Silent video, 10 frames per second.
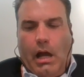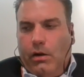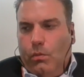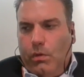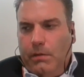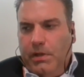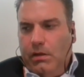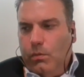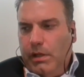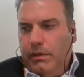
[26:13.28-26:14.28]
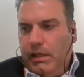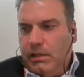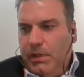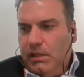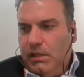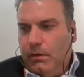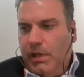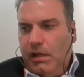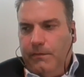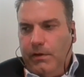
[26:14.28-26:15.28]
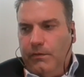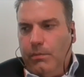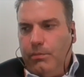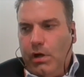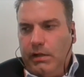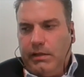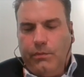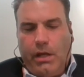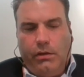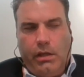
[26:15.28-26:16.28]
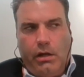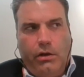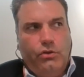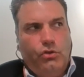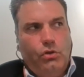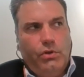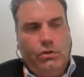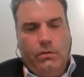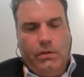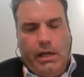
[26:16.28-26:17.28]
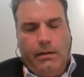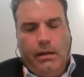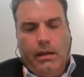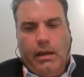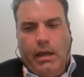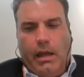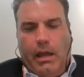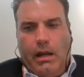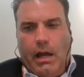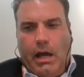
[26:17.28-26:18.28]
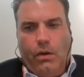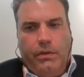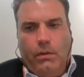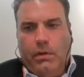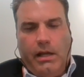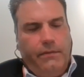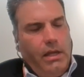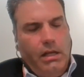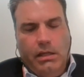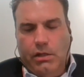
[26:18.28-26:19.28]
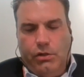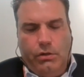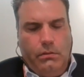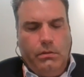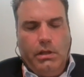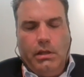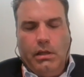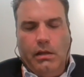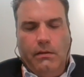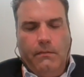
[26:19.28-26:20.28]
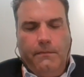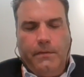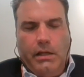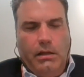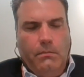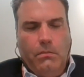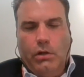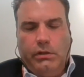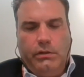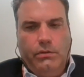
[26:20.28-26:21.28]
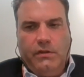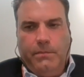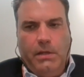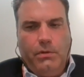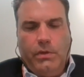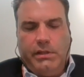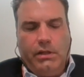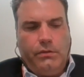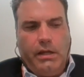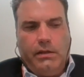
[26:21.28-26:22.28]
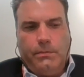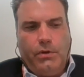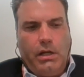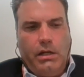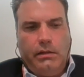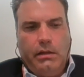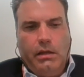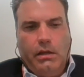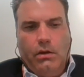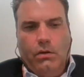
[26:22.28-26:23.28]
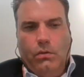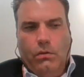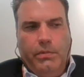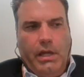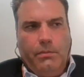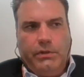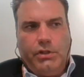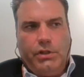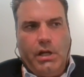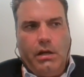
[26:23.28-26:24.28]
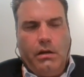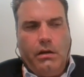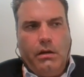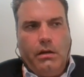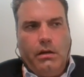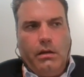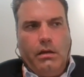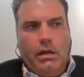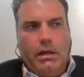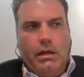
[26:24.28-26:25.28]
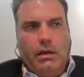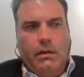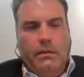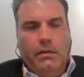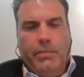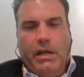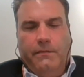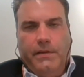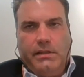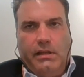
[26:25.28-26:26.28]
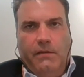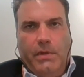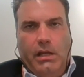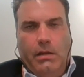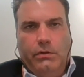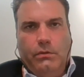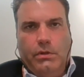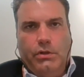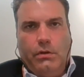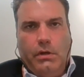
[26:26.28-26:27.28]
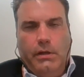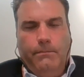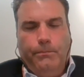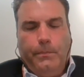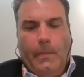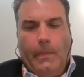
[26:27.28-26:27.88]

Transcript: I don't want to be the one that speaks for the benefit of our product. I'd rather let our consumers do that. And I don't think we'll have any issue in finding multitudes of people once they try this product who will be able to share the benefits that they've been able to enjoy